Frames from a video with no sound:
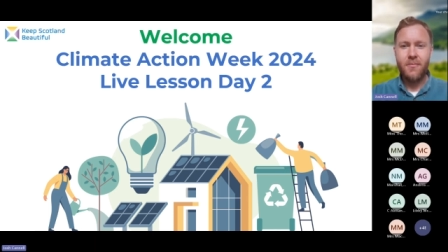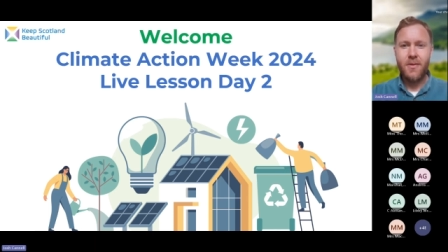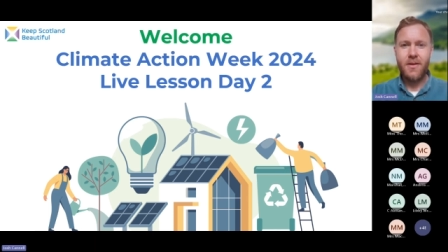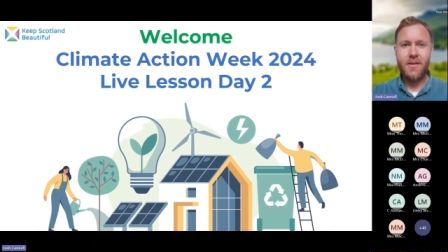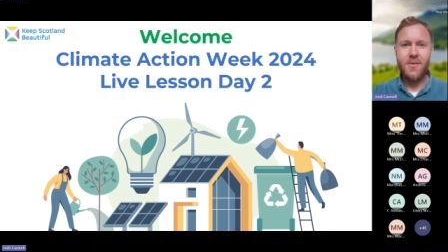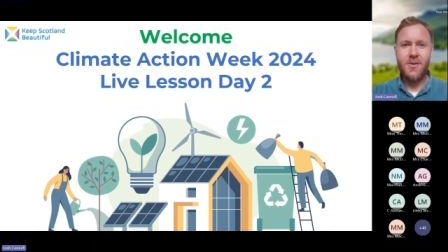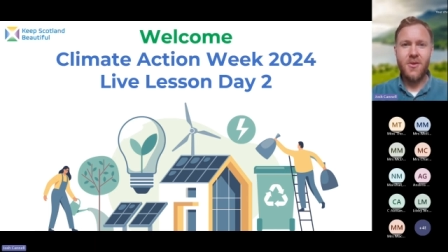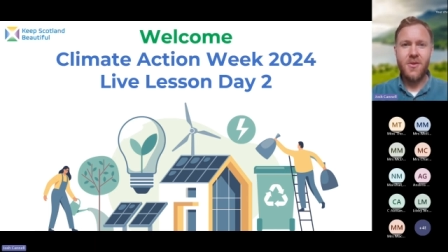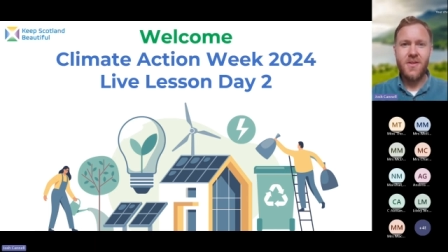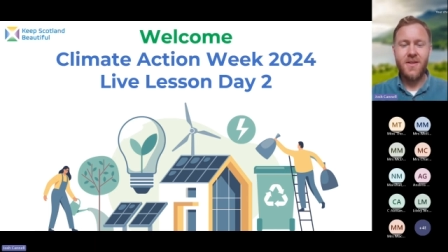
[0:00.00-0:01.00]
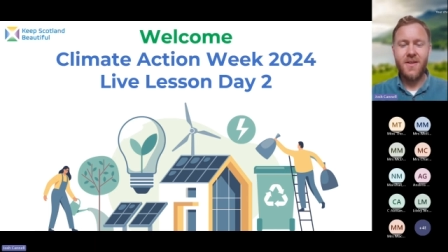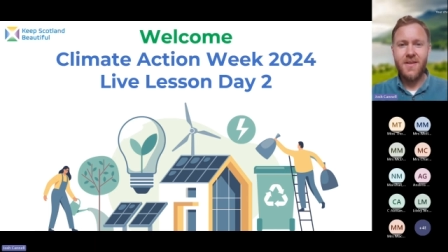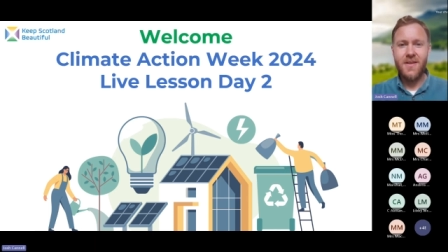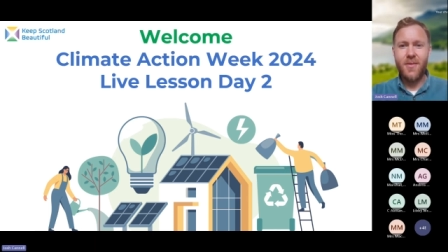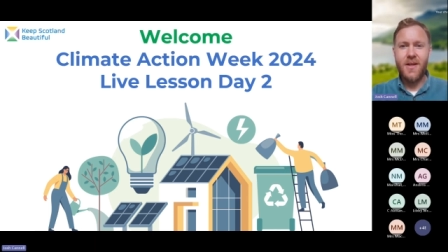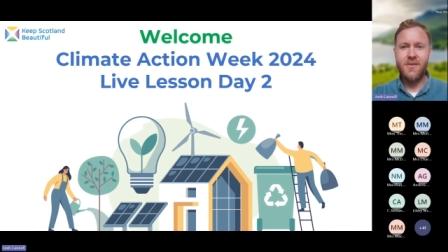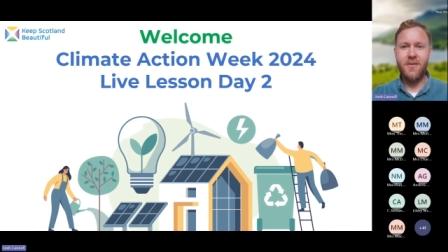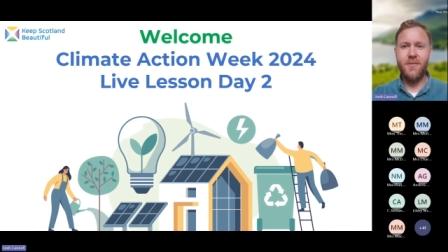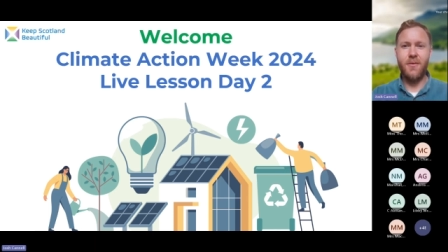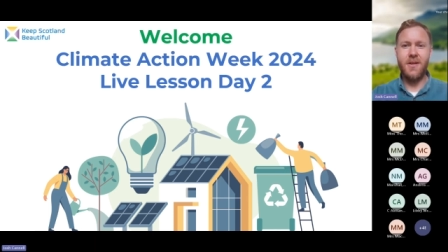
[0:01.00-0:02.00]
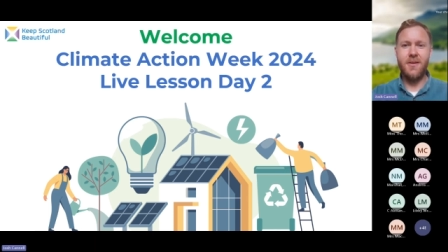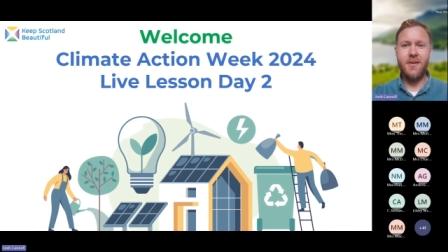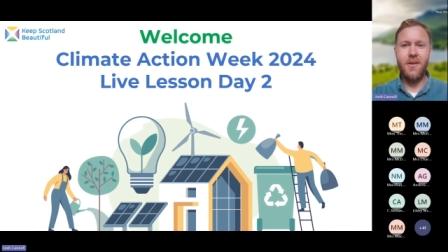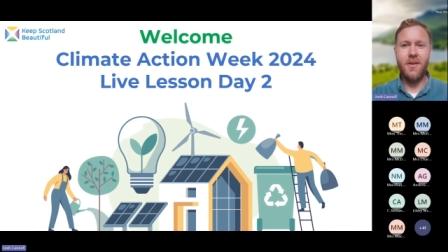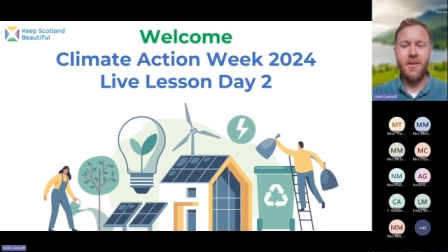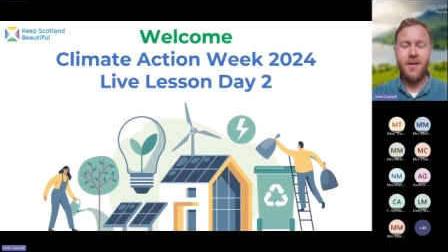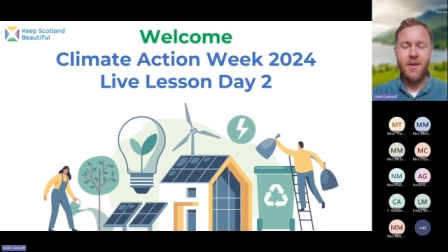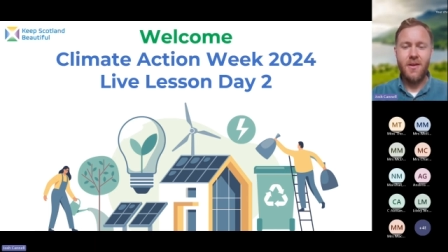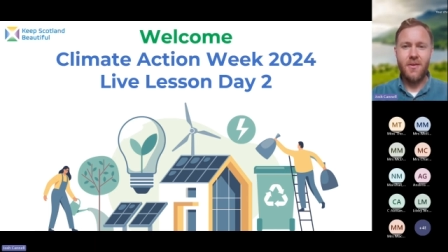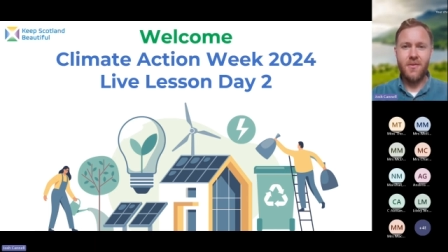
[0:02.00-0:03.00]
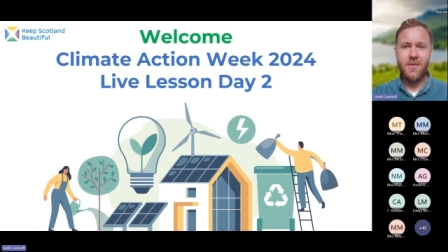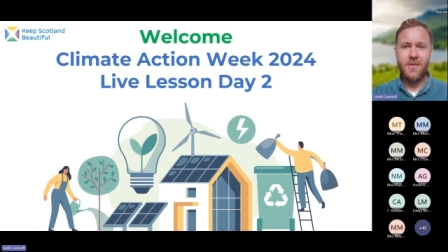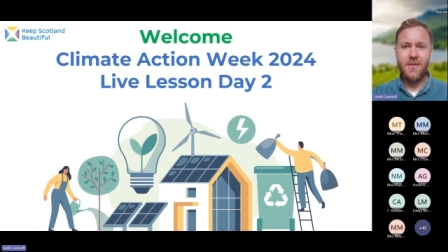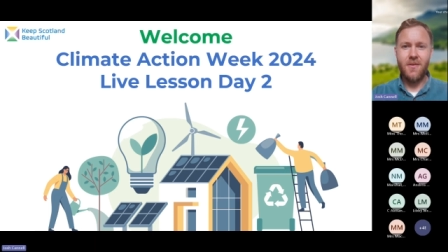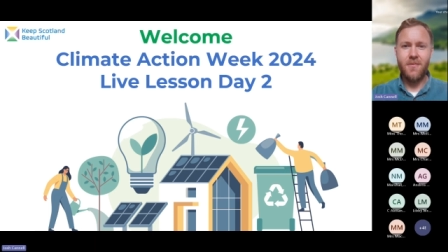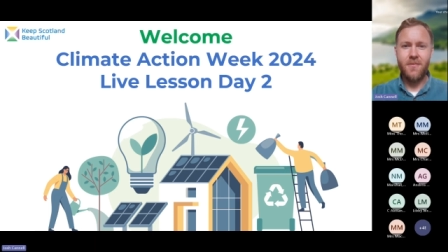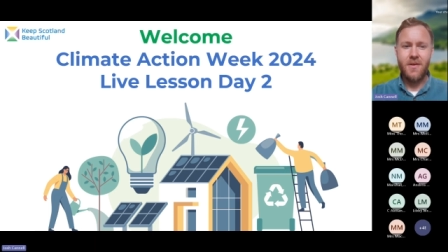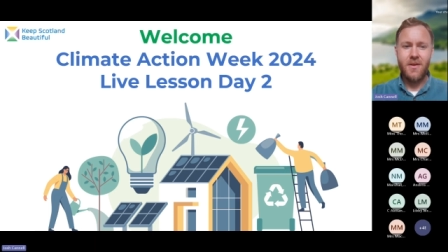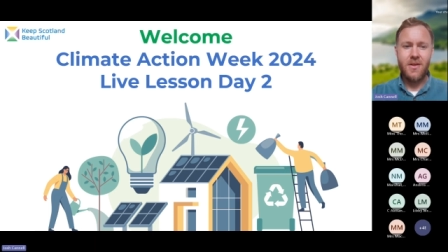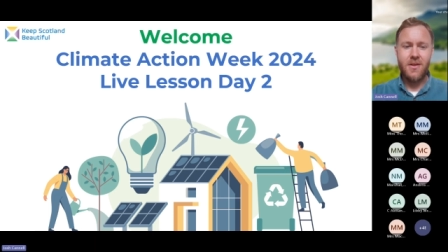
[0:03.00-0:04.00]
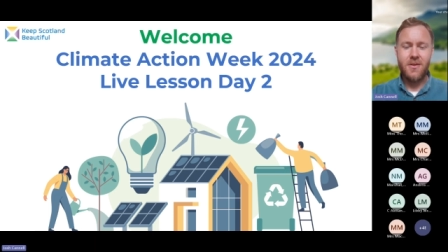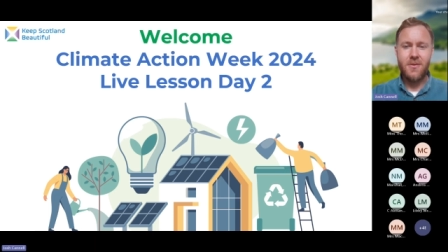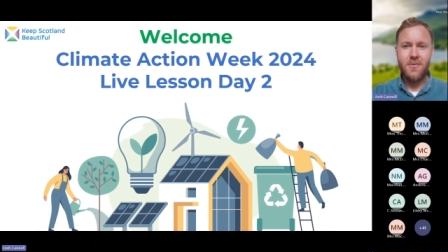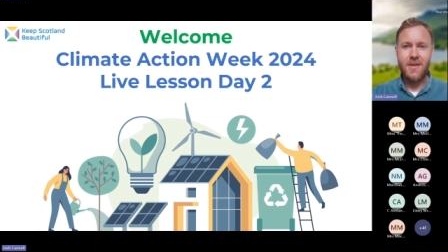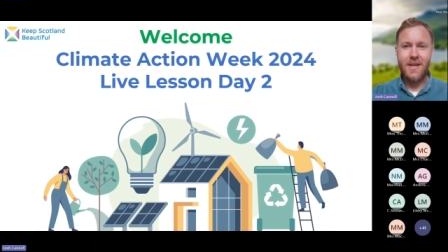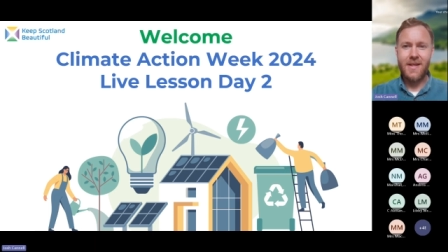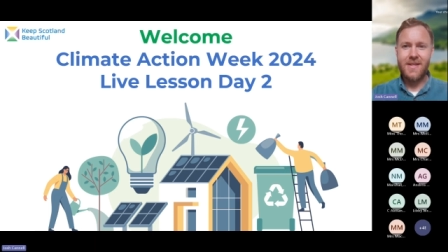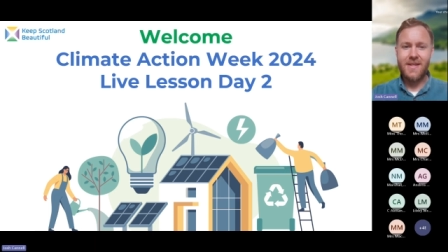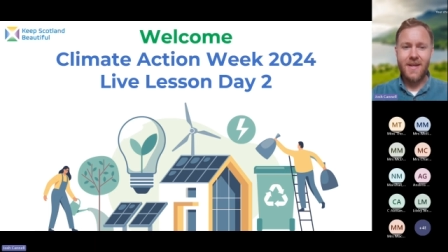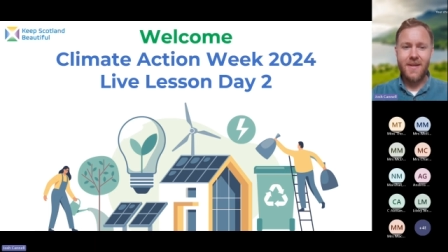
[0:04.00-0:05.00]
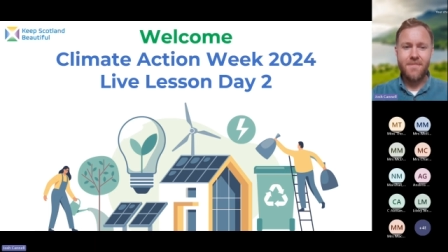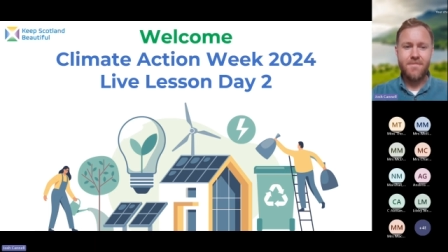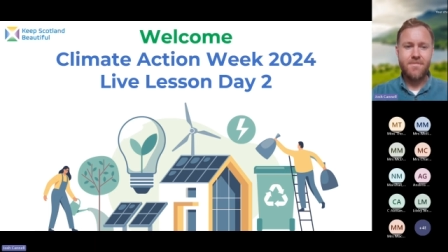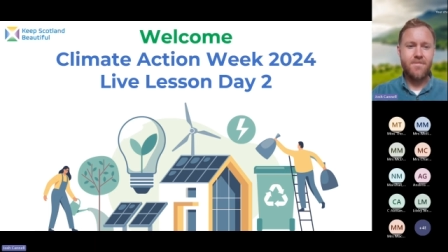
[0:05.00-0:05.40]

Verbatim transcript: My name's Josh, and I had the pleasure of working with lots of you yesterday.